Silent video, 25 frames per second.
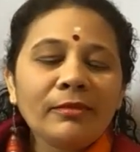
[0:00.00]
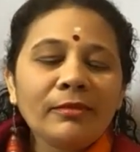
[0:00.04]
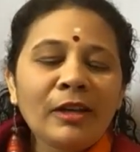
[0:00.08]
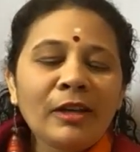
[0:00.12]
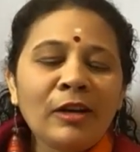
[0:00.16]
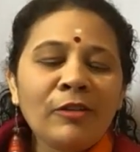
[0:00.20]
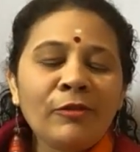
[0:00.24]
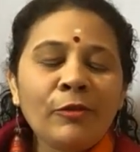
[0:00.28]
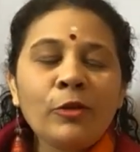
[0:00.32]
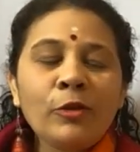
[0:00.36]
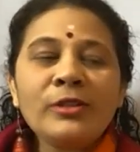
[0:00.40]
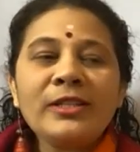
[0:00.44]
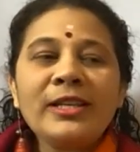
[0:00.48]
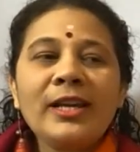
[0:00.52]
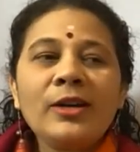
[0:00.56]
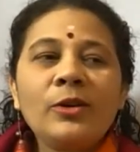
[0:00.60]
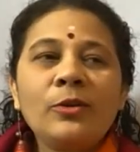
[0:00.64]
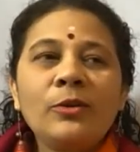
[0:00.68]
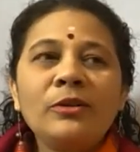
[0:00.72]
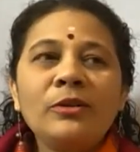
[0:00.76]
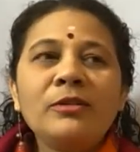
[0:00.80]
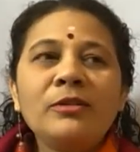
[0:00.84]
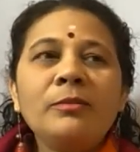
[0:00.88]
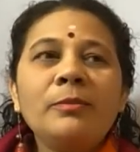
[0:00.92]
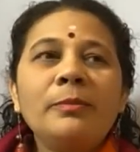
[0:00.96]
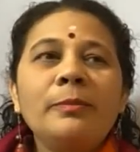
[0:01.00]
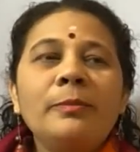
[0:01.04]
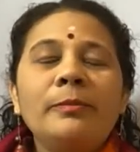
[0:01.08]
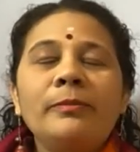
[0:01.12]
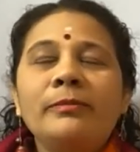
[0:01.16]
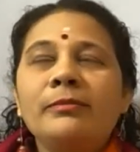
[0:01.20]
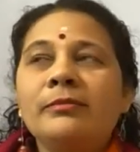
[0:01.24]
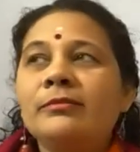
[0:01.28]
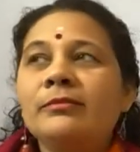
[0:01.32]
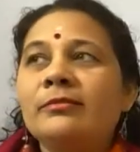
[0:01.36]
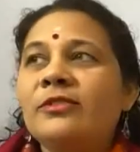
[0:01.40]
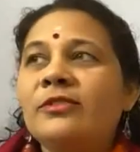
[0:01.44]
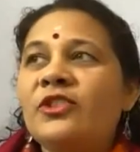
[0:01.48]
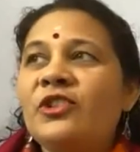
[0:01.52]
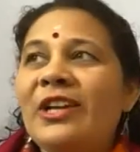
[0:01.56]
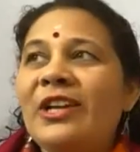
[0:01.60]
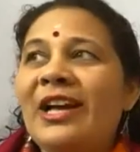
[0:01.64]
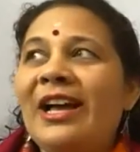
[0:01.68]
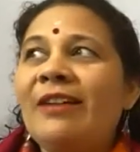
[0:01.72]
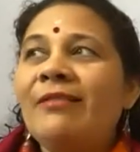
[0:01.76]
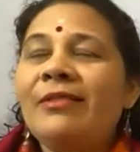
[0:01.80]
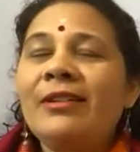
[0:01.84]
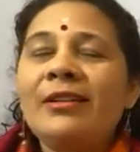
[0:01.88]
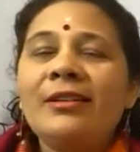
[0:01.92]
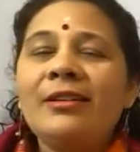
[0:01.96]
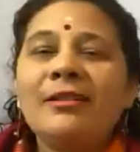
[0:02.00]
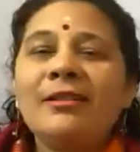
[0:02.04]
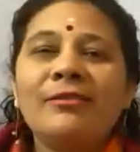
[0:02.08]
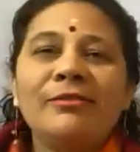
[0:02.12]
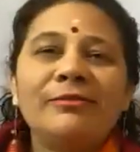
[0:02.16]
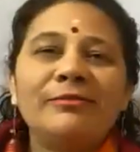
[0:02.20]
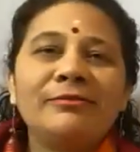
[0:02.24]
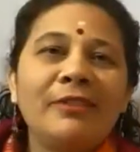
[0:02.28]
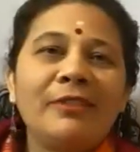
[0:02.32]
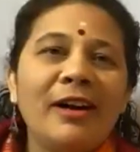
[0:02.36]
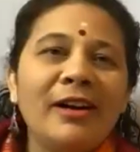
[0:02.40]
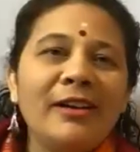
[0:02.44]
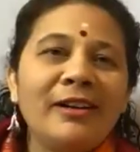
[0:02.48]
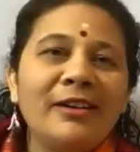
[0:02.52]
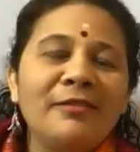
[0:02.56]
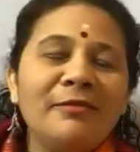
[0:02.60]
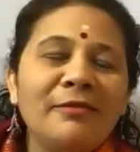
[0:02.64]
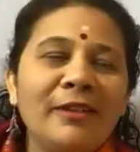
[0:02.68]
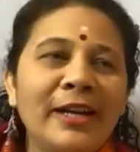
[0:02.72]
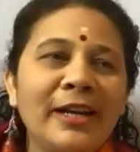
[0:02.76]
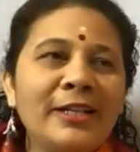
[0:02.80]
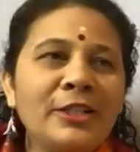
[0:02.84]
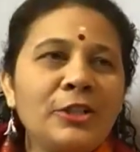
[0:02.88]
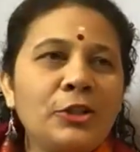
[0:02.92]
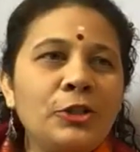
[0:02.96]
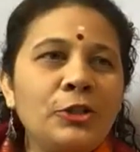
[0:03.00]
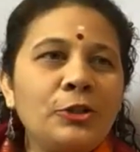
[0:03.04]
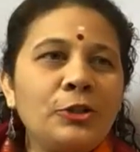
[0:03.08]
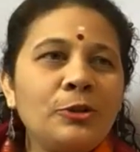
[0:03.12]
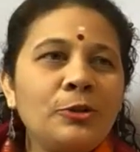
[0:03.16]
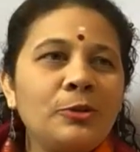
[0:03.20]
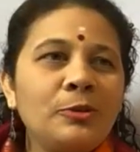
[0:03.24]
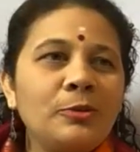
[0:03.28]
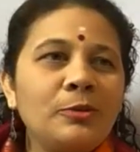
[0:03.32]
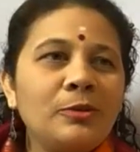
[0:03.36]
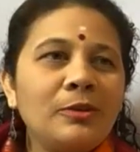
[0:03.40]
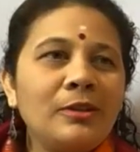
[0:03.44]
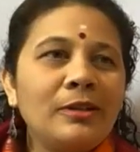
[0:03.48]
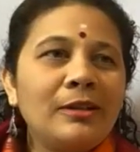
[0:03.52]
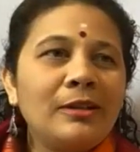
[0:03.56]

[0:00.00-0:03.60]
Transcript: of course, I couldn't travel far and wide to